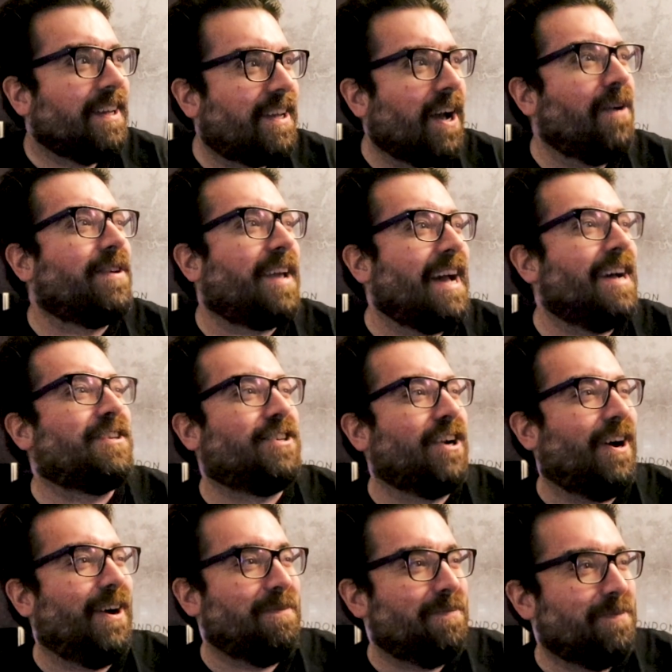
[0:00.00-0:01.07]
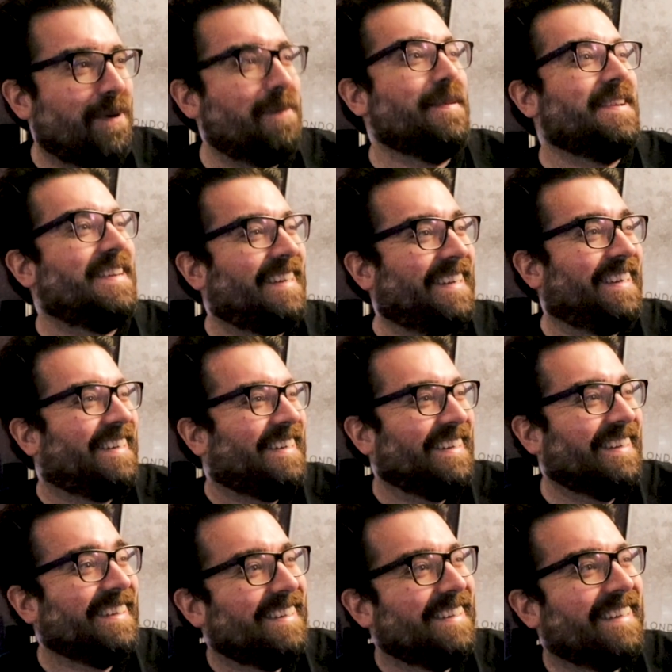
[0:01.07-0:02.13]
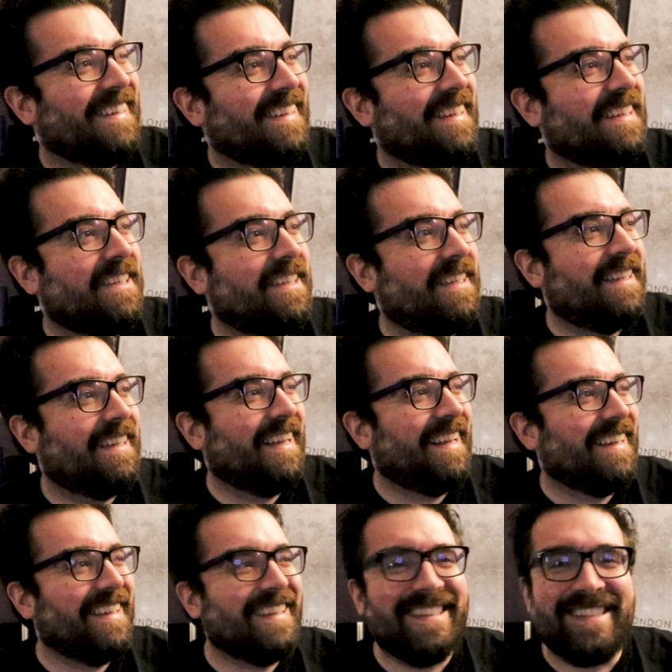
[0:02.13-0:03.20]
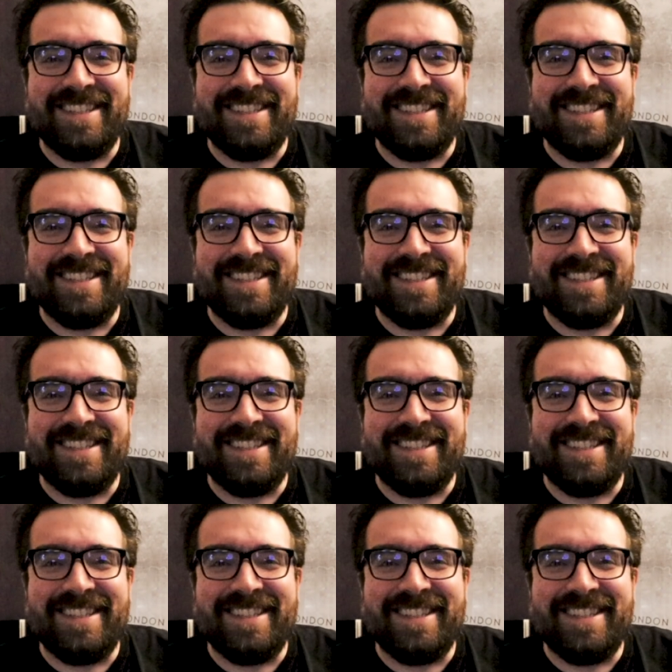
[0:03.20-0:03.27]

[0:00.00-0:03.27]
Go get a job, woman. Little Nana, Mr.